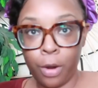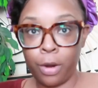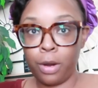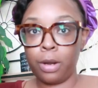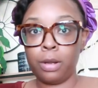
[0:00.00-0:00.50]

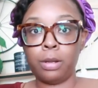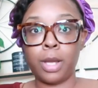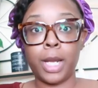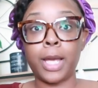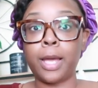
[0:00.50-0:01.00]
Girl,
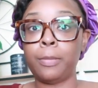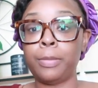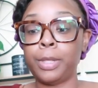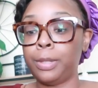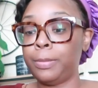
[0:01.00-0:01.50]
I gotta
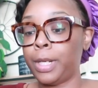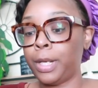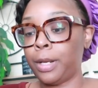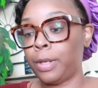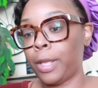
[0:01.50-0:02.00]
help put this butter
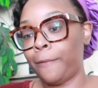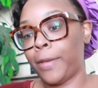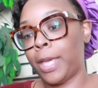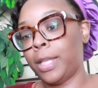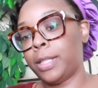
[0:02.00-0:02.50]
on that
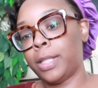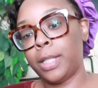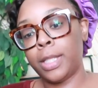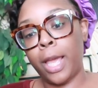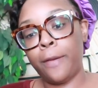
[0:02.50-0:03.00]
fast.
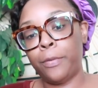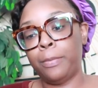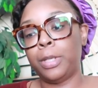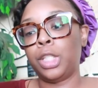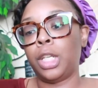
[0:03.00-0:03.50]
This came
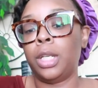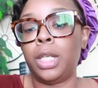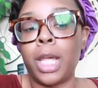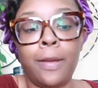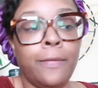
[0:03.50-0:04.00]
from
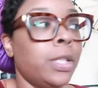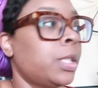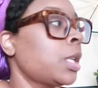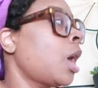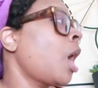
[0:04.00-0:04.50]
Michelle Davis.
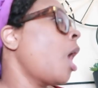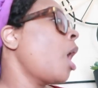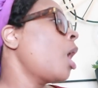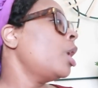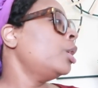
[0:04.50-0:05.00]

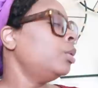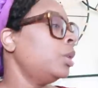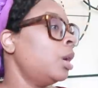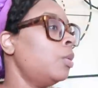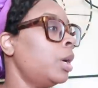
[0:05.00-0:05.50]
You
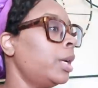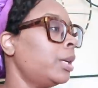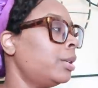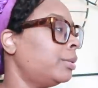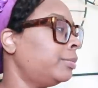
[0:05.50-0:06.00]
know what?